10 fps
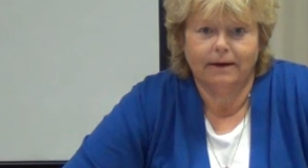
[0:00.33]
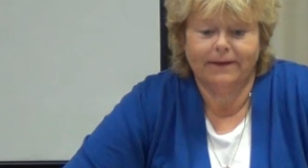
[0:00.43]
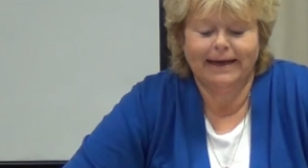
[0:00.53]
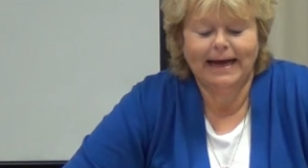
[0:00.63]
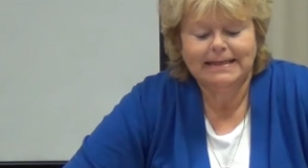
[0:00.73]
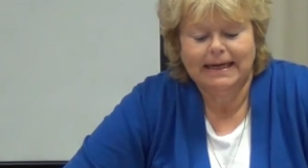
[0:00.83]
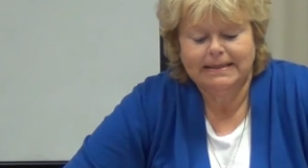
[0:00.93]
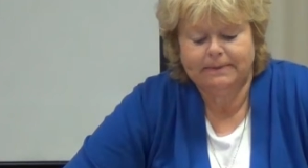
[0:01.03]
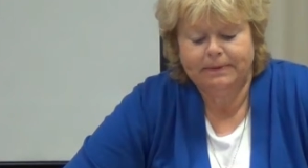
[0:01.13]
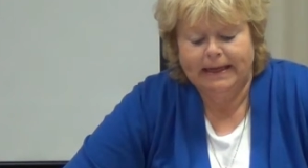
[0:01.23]
The next
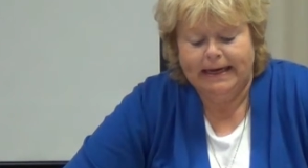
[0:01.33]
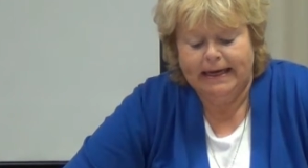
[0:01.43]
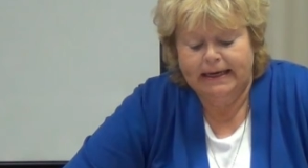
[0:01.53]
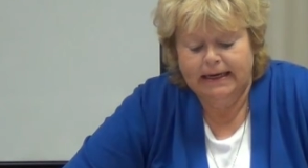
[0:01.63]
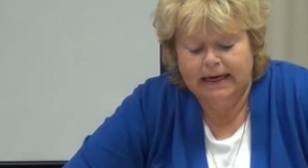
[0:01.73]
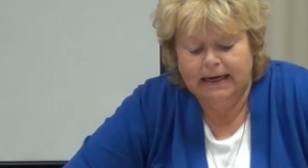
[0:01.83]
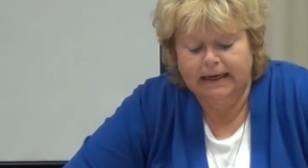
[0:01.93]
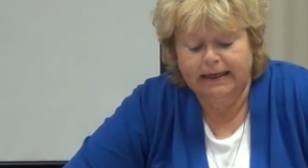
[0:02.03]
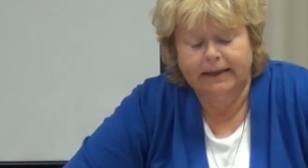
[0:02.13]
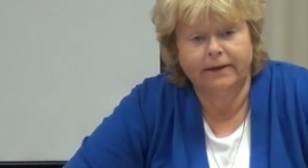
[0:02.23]
lesson plan
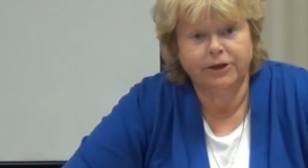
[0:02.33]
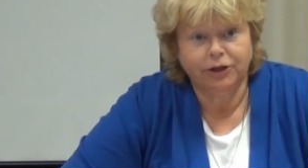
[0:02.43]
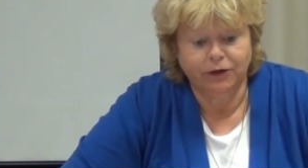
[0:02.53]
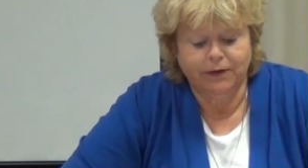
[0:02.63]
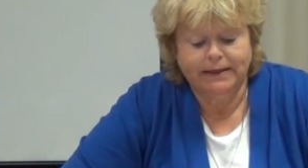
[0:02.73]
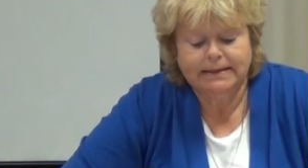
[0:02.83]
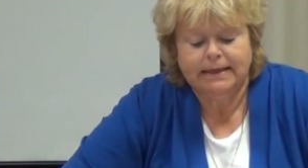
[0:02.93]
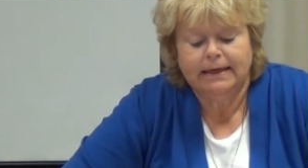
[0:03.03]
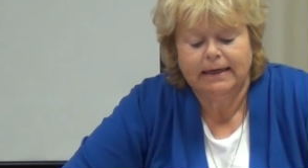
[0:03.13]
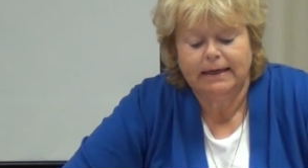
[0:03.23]
in this unit
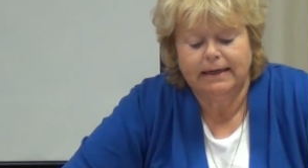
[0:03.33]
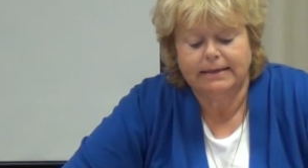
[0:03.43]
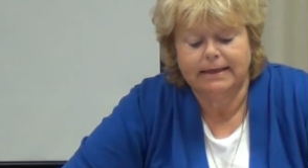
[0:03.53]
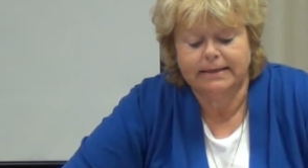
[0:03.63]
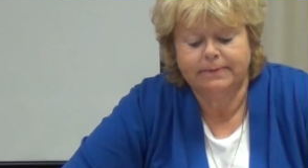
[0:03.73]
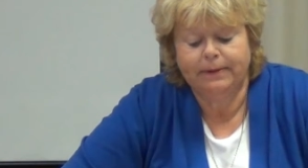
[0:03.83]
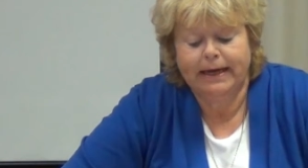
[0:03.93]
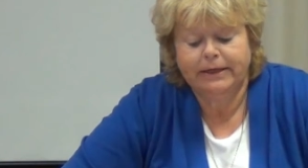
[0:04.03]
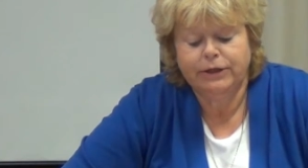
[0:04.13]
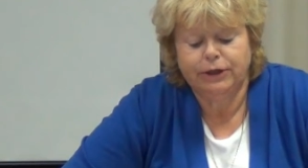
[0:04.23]
is lesson
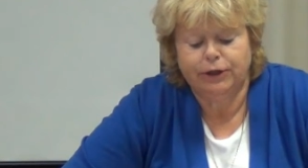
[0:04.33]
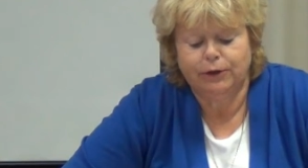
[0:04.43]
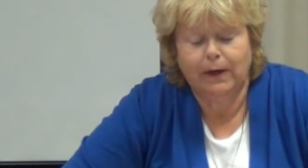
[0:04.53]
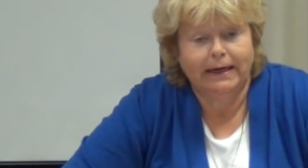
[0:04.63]
plan 2.